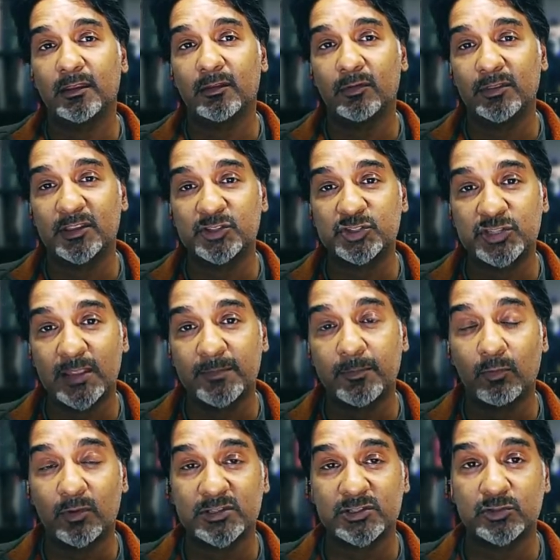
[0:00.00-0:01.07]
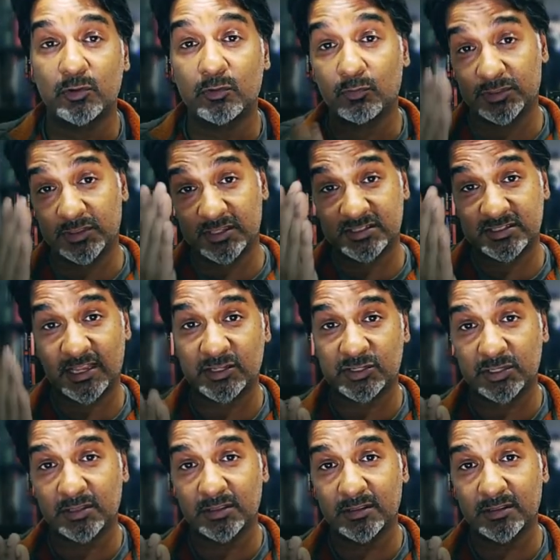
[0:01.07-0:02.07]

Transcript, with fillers: and the shape of what it's doing with the section